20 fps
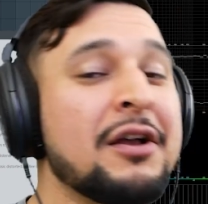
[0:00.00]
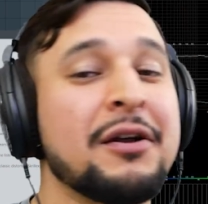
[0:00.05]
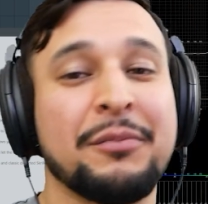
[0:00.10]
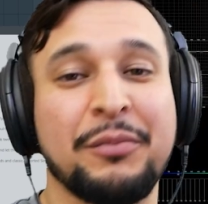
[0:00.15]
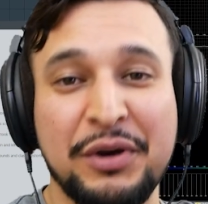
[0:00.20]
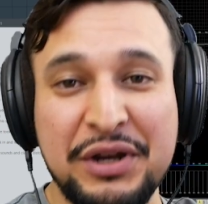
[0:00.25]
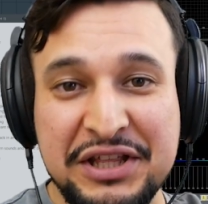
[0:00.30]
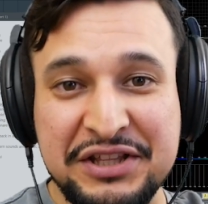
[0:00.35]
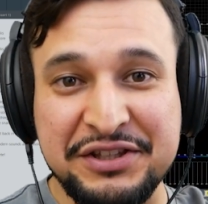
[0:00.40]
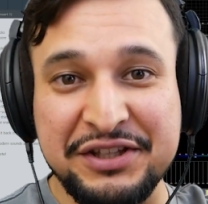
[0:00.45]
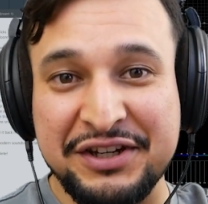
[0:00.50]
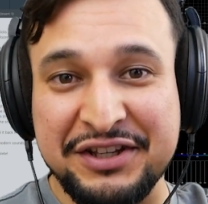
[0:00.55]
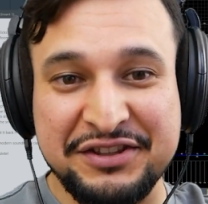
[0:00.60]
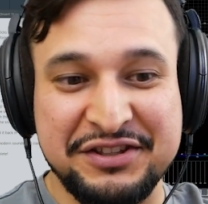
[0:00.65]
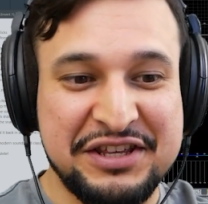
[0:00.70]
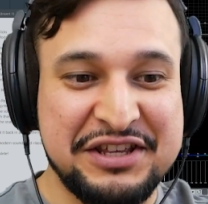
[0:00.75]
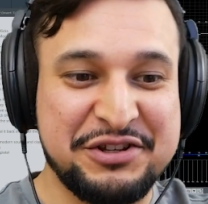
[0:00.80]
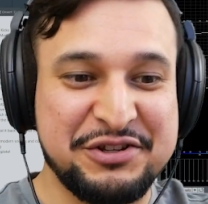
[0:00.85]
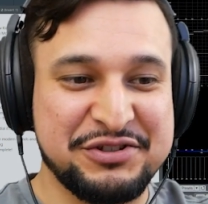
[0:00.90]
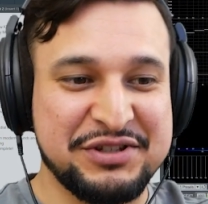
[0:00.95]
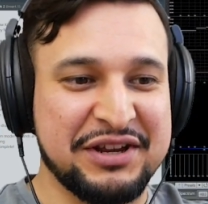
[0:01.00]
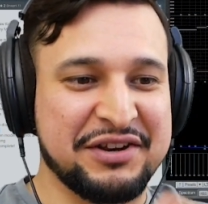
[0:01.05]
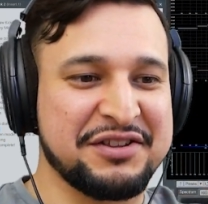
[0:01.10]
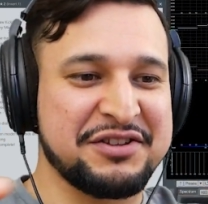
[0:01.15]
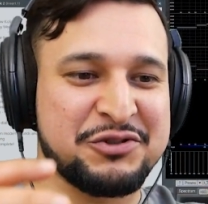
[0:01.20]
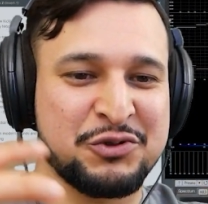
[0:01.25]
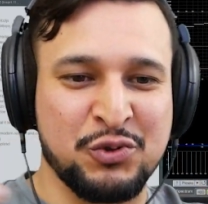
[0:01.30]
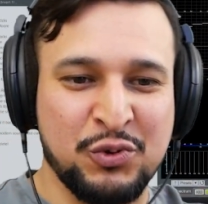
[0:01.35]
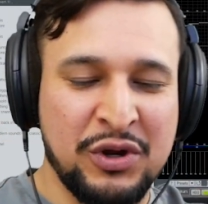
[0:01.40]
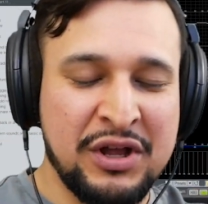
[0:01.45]
But he didn't. He just had
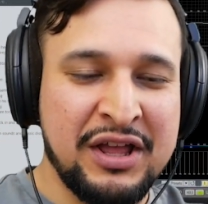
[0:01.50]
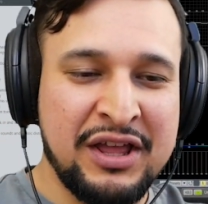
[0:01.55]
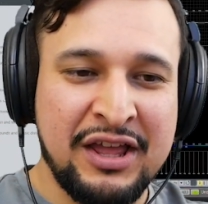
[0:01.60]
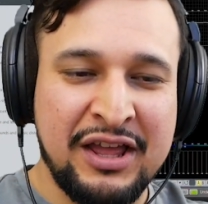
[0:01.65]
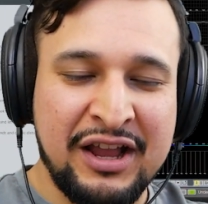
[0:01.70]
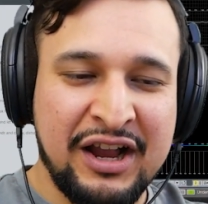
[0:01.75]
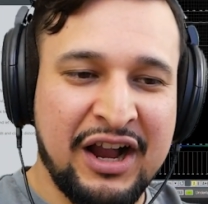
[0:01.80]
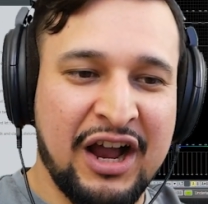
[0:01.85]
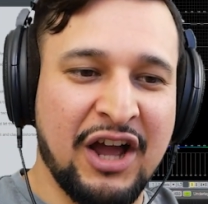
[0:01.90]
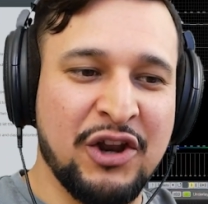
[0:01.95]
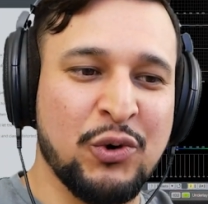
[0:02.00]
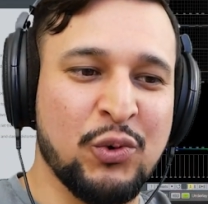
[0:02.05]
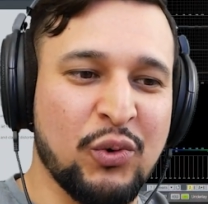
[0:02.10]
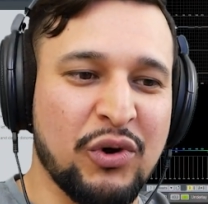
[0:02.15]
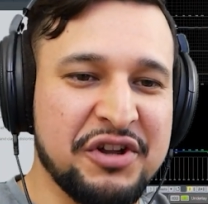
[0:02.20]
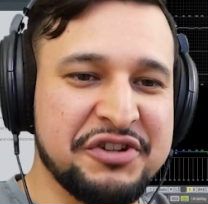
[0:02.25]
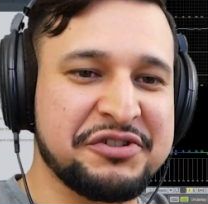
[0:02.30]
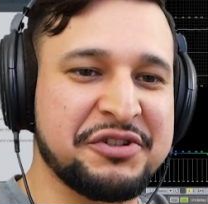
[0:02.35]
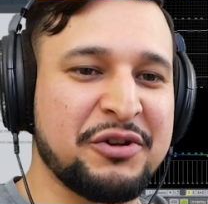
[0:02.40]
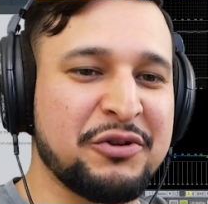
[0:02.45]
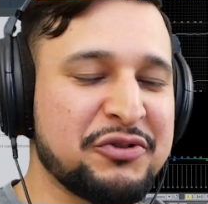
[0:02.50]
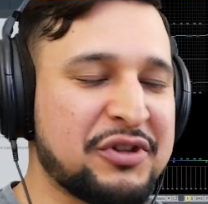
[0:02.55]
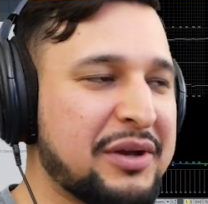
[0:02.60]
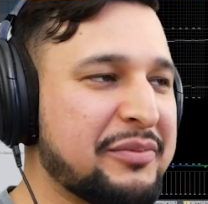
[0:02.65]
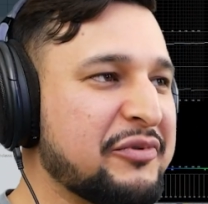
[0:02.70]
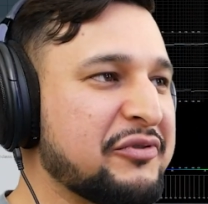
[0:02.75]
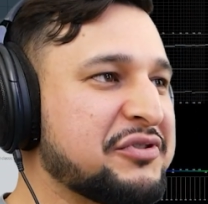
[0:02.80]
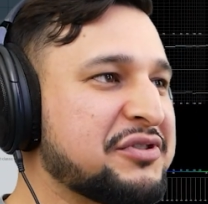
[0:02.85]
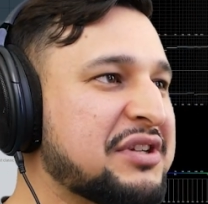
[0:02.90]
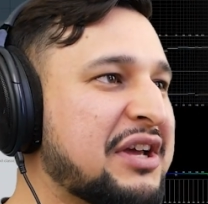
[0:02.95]
these kind of raw style type
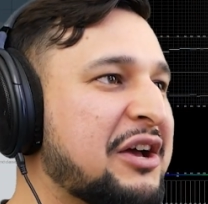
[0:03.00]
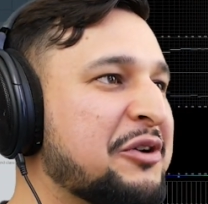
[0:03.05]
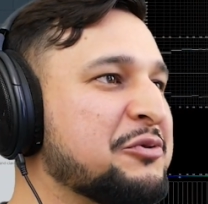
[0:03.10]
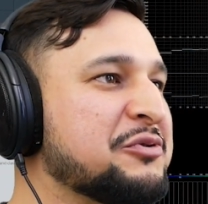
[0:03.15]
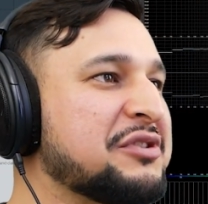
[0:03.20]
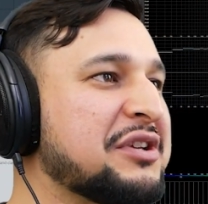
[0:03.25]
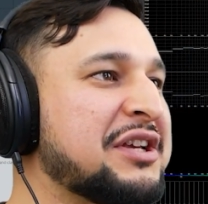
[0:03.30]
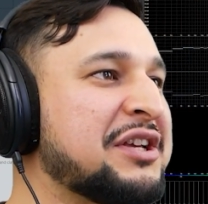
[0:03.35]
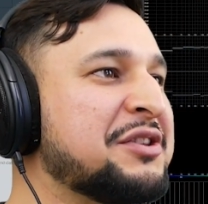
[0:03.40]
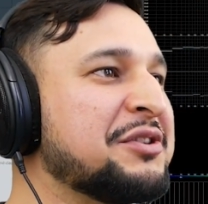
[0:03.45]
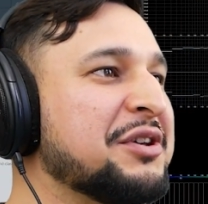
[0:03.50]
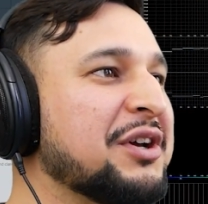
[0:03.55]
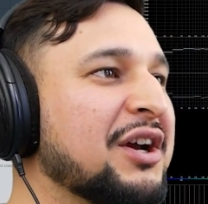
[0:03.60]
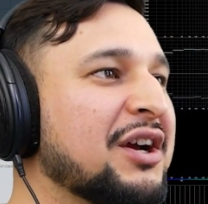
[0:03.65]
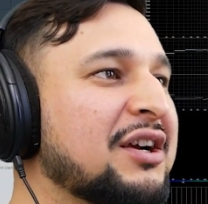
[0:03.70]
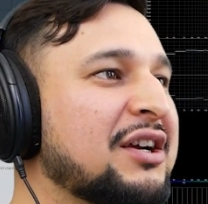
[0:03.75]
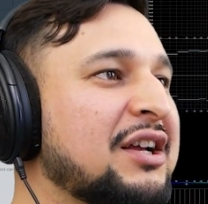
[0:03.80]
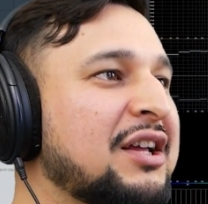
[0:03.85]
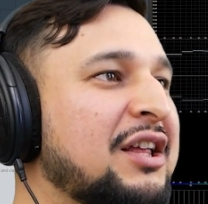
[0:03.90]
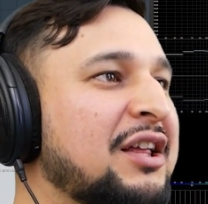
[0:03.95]
of sounds in there